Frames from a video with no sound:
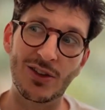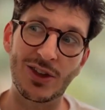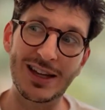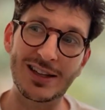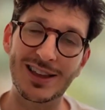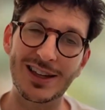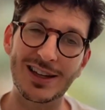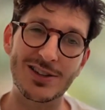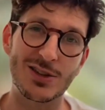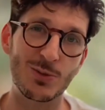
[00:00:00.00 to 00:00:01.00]
they did
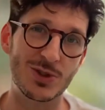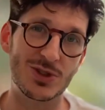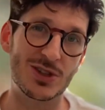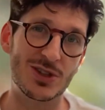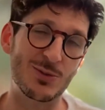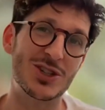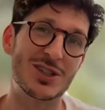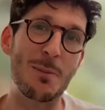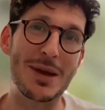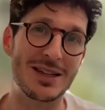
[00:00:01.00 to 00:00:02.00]
things that it was
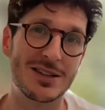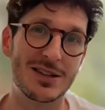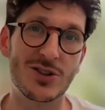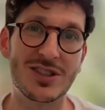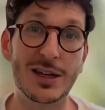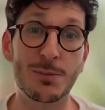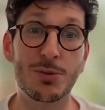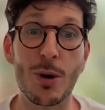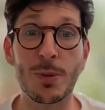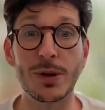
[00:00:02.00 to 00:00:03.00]
just amazing because they
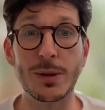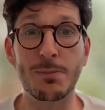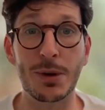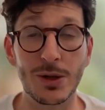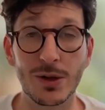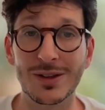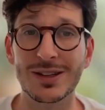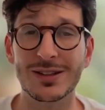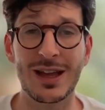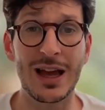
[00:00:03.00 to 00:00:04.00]
could properly
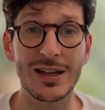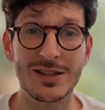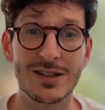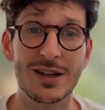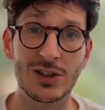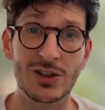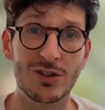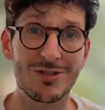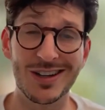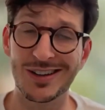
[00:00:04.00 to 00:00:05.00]
build, test,
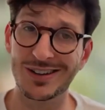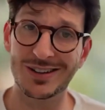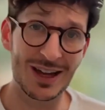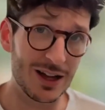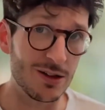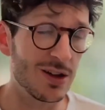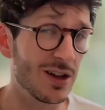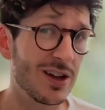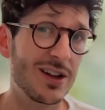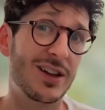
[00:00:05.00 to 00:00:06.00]
iterate,
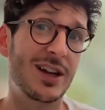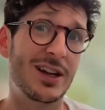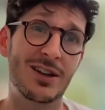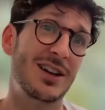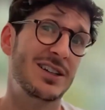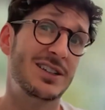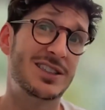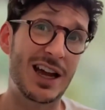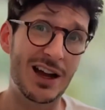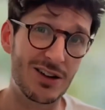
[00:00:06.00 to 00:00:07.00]
kill, like
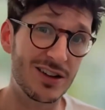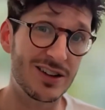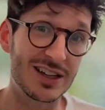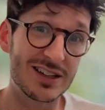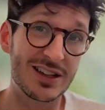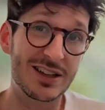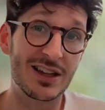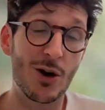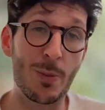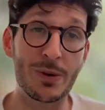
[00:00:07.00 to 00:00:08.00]
sell. Like
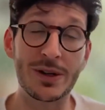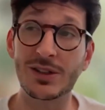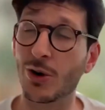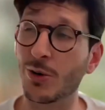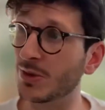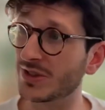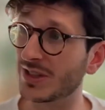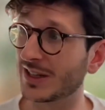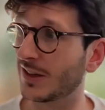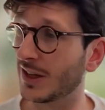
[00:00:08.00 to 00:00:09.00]
they operated
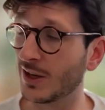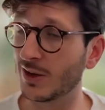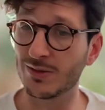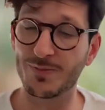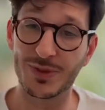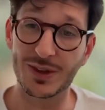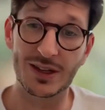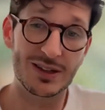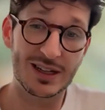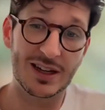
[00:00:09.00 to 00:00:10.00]
almost like a little,
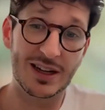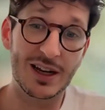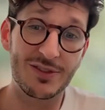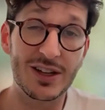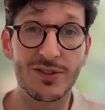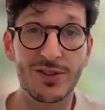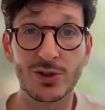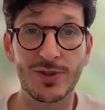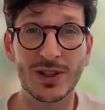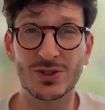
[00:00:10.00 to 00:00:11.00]
like a kind of
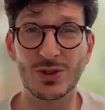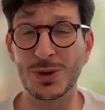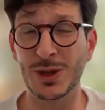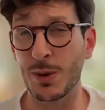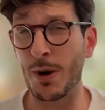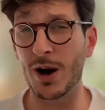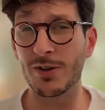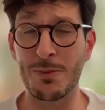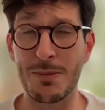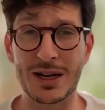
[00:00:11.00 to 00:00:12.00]
individual industry, but they were
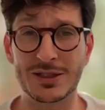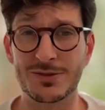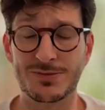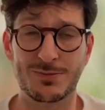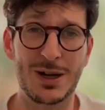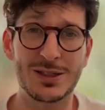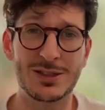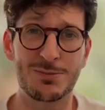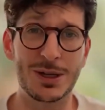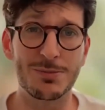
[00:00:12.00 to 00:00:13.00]
part of a
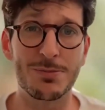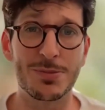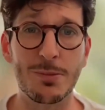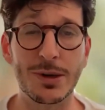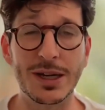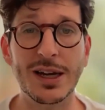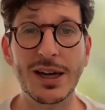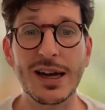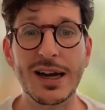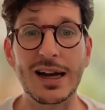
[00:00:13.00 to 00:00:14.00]
massive big company.
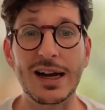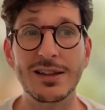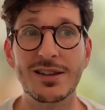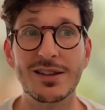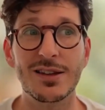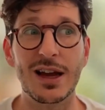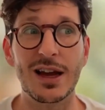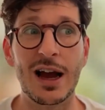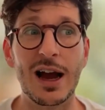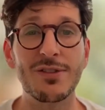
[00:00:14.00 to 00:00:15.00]
And
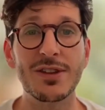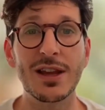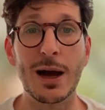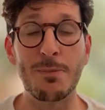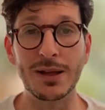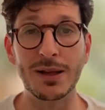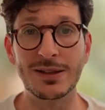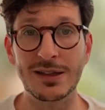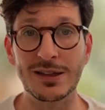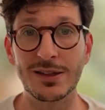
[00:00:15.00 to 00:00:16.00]
having that
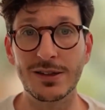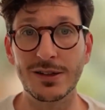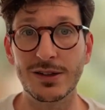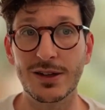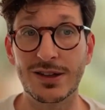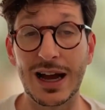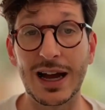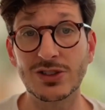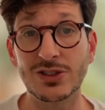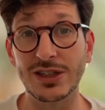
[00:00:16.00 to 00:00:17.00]
ability to
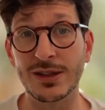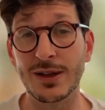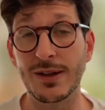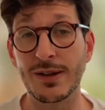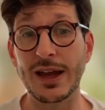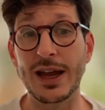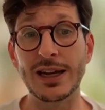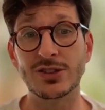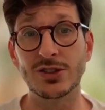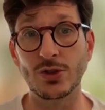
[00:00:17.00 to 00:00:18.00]
actually
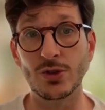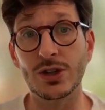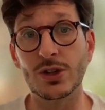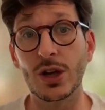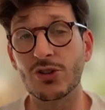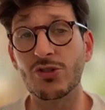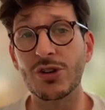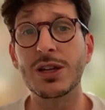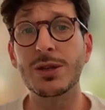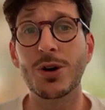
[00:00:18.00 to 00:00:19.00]
execute and
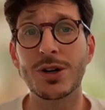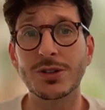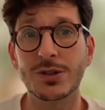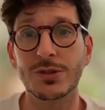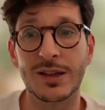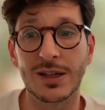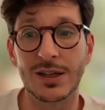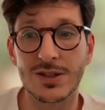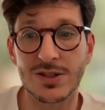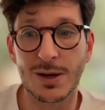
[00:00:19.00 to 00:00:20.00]
create the products, I
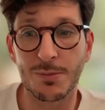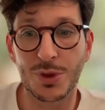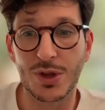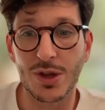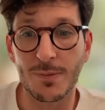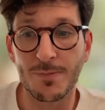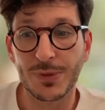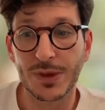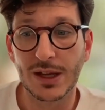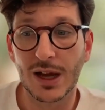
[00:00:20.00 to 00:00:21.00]
think, is something
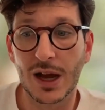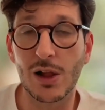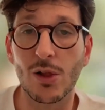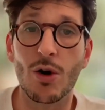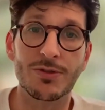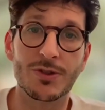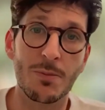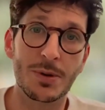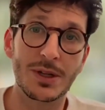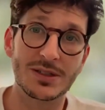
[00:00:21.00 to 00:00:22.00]
that a lot of
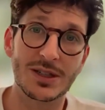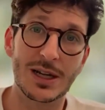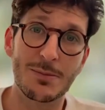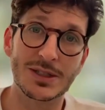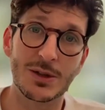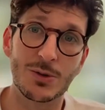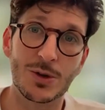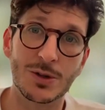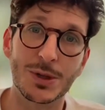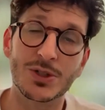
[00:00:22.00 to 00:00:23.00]
companies kind of miss out
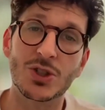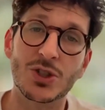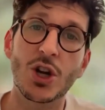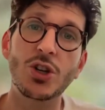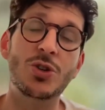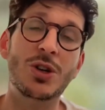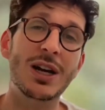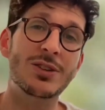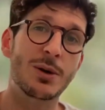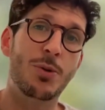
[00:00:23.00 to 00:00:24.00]
on, because you
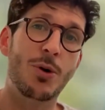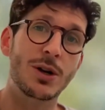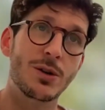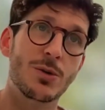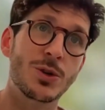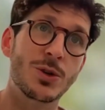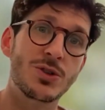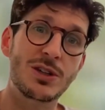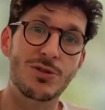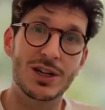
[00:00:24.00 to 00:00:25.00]
get to a point where
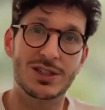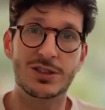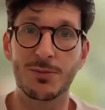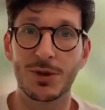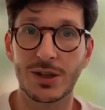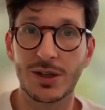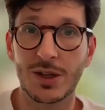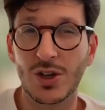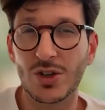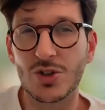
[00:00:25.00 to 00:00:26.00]
you de-risk something,
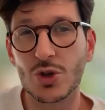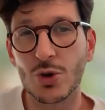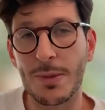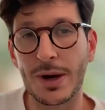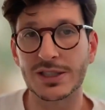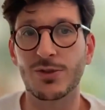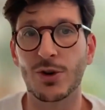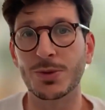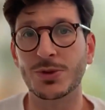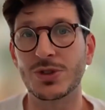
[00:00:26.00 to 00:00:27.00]
you show a
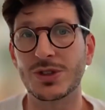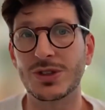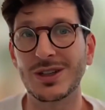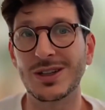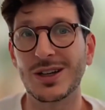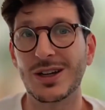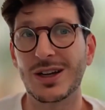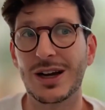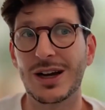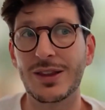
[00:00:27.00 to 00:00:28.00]
massive opportunity,
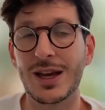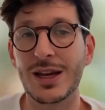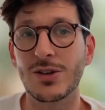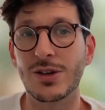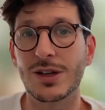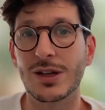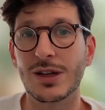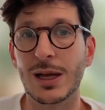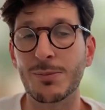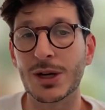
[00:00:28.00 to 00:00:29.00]
and then
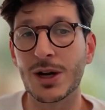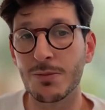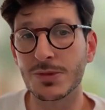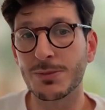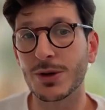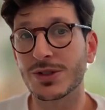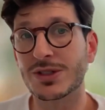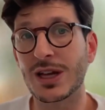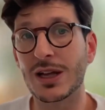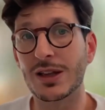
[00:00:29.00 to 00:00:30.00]
it becomes about
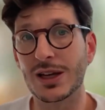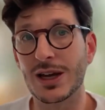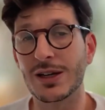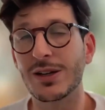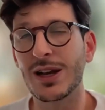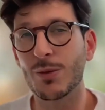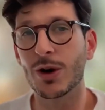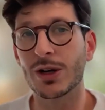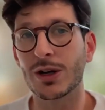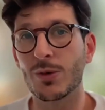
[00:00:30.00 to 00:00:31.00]
selling in and
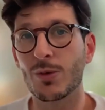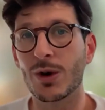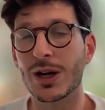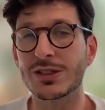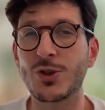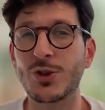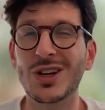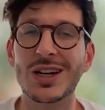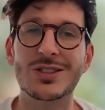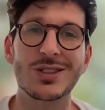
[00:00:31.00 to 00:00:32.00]
networking. Whereas if you
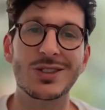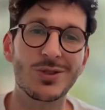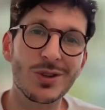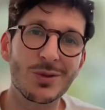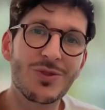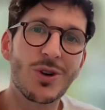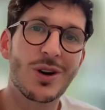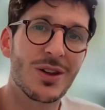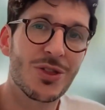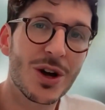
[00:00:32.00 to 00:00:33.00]
can actually show, look, we've
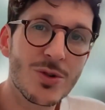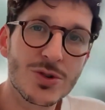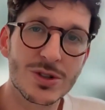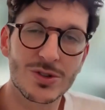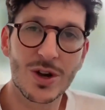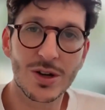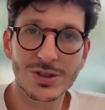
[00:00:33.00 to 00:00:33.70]
got 1,000